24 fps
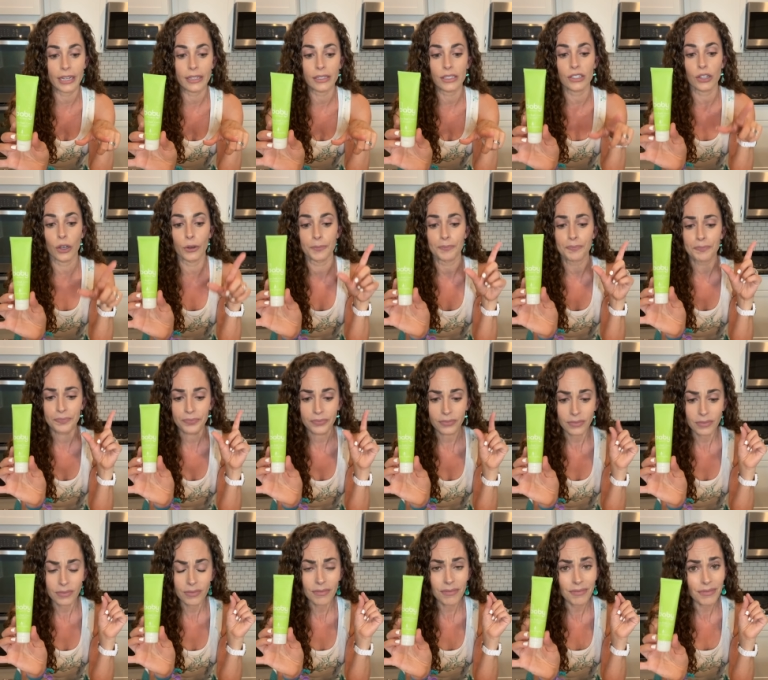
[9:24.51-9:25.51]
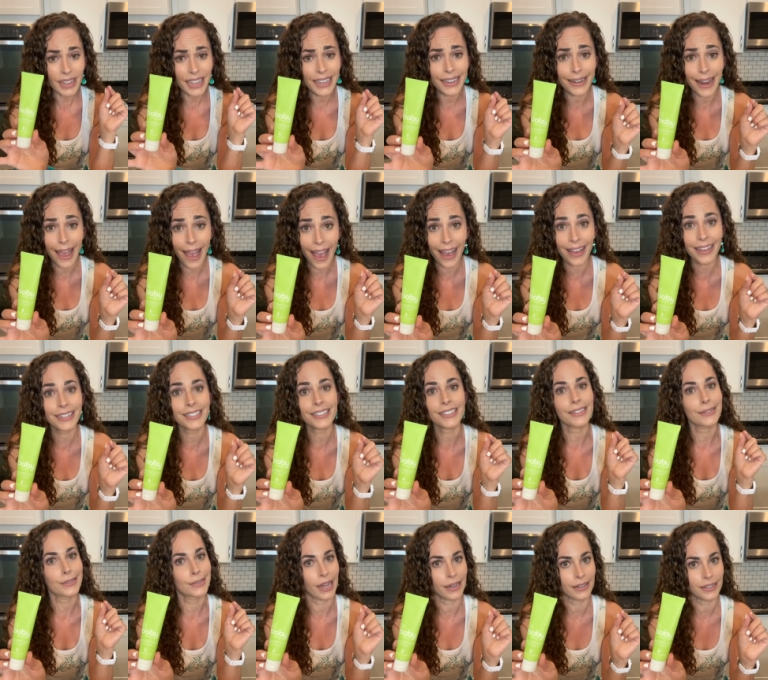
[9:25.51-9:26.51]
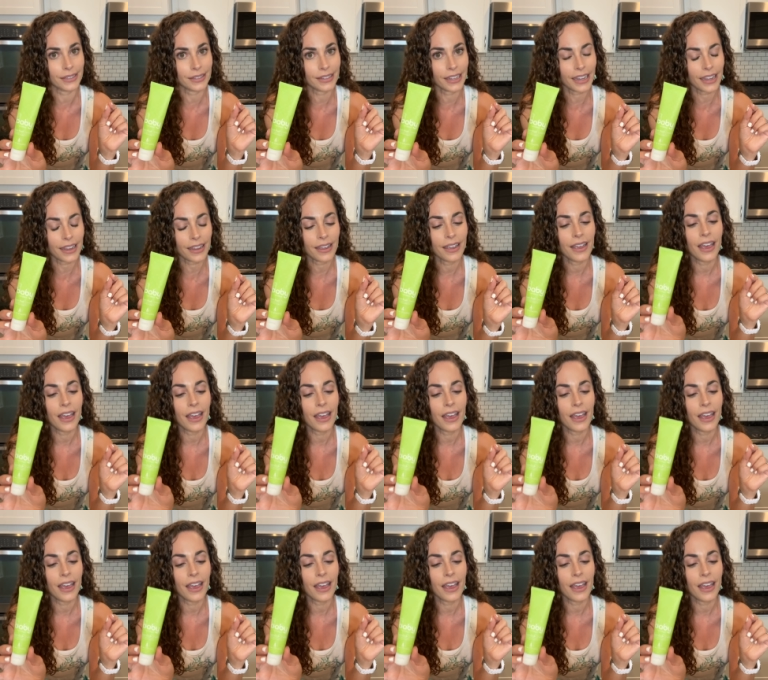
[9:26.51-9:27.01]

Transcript: So it accidentally